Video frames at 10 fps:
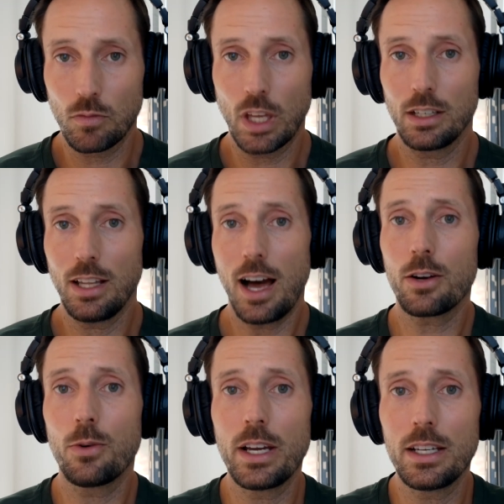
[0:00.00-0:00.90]
In a lot
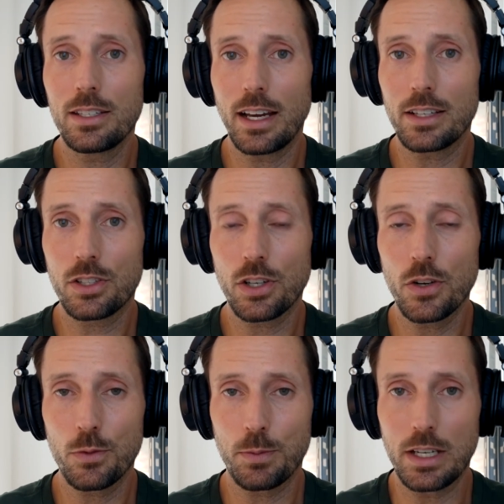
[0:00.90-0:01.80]
of ways, that
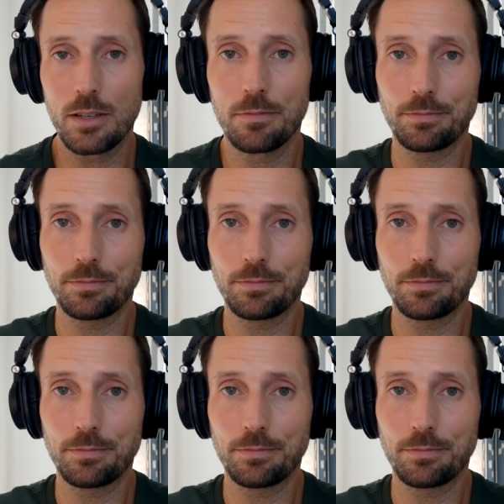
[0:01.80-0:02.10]
served me.